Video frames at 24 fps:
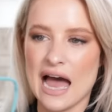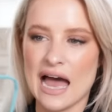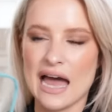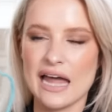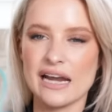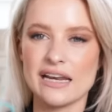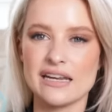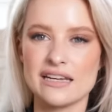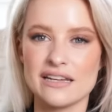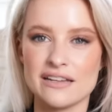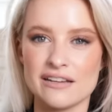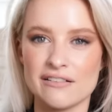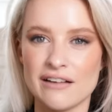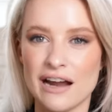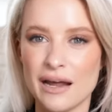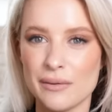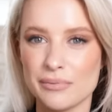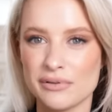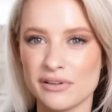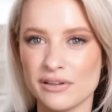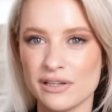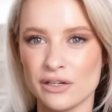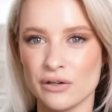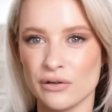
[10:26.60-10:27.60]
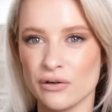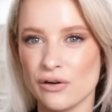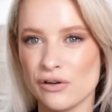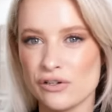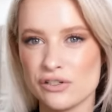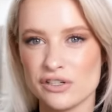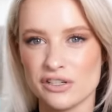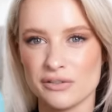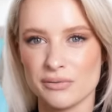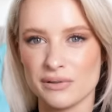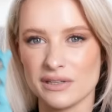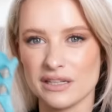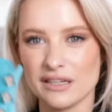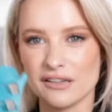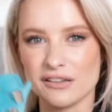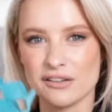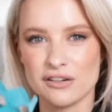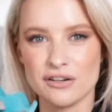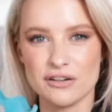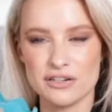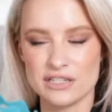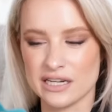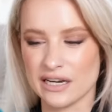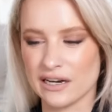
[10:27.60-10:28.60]
And they're absolutely gorgeous with this
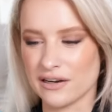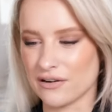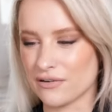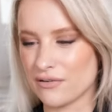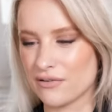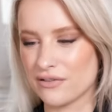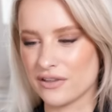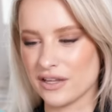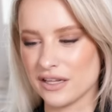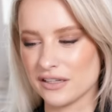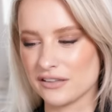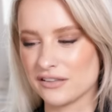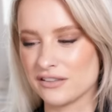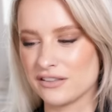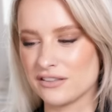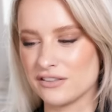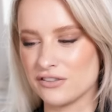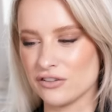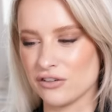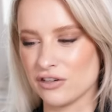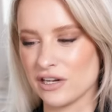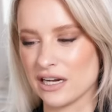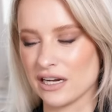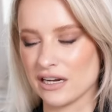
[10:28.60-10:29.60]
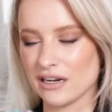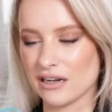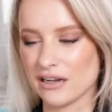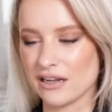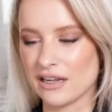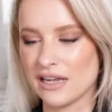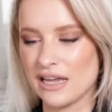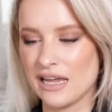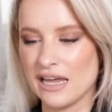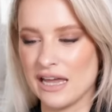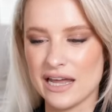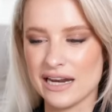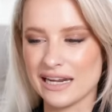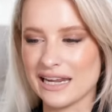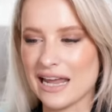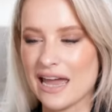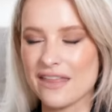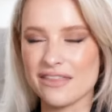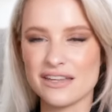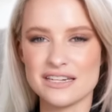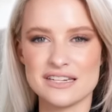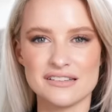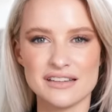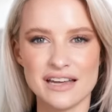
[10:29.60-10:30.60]
cutout. They're stunning. And
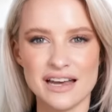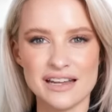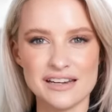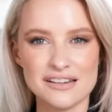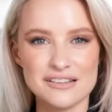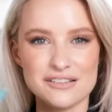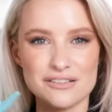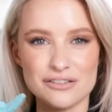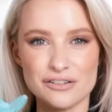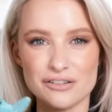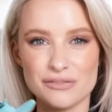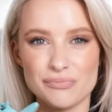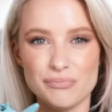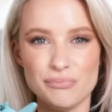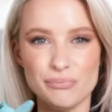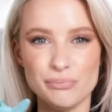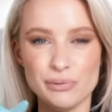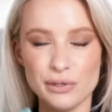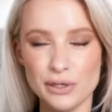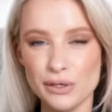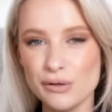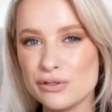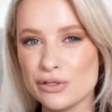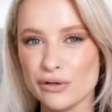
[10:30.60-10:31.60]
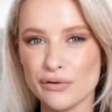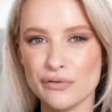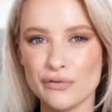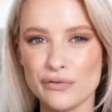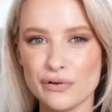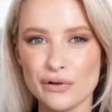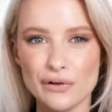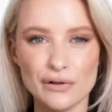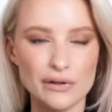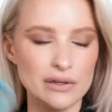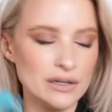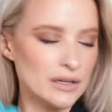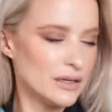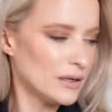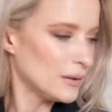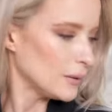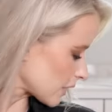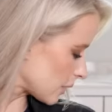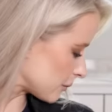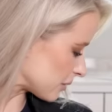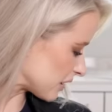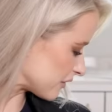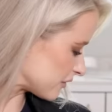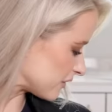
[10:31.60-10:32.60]
again, the design is just beautiful.
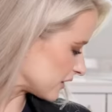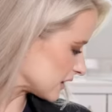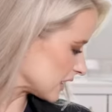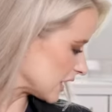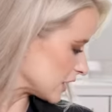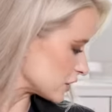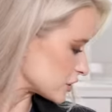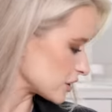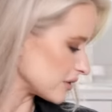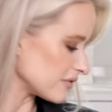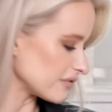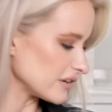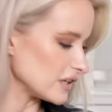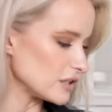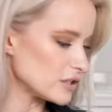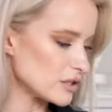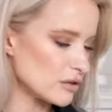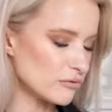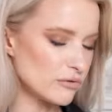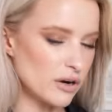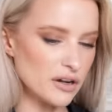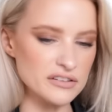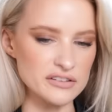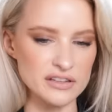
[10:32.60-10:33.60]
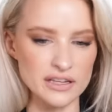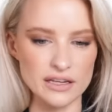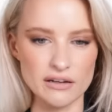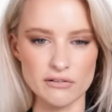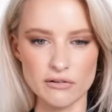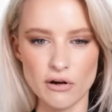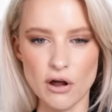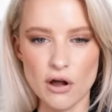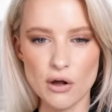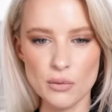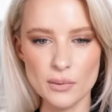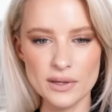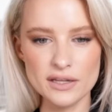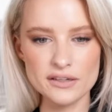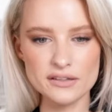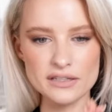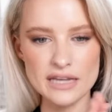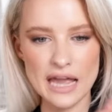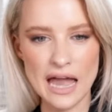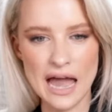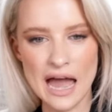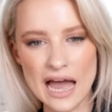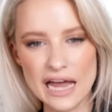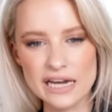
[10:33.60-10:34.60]
But I feel like Gianvito Rossi are always
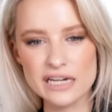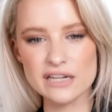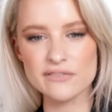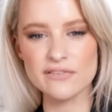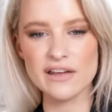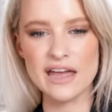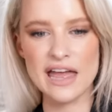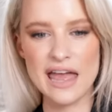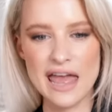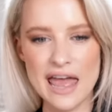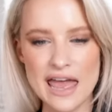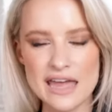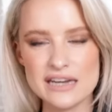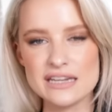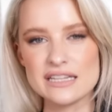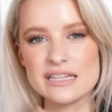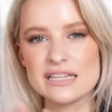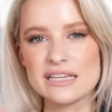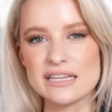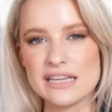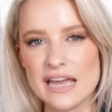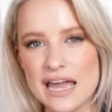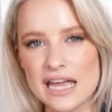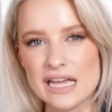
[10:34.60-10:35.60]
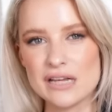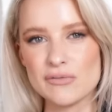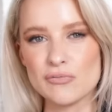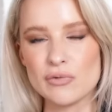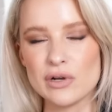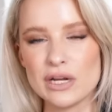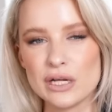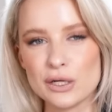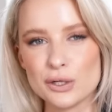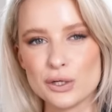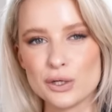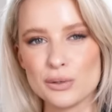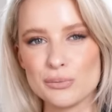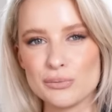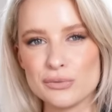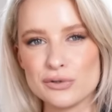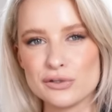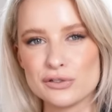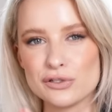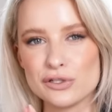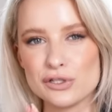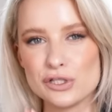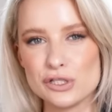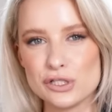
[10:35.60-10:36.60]
kind of ahead of the game when it
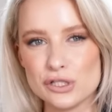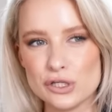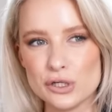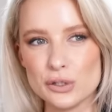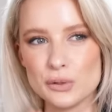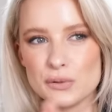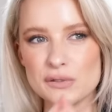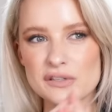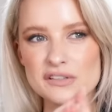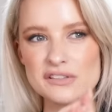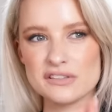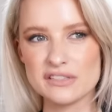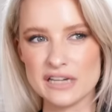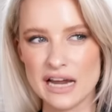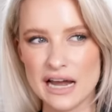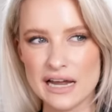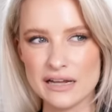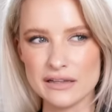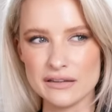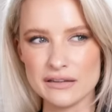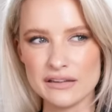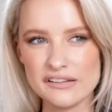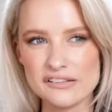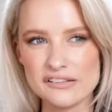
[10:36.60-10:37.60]
comes to shoe style.